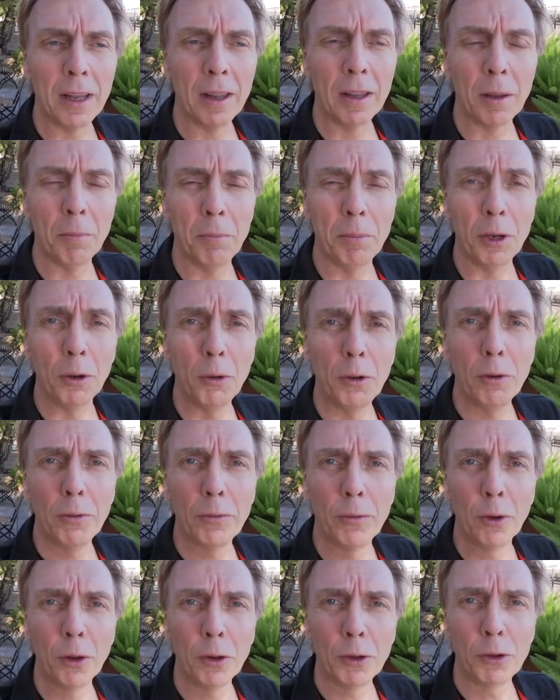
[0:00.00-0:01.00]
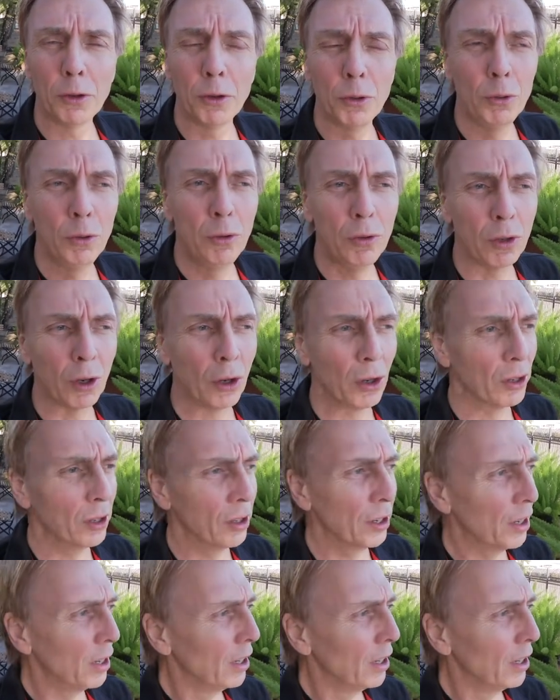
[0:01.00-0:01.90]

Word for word: in the beautiful Tucson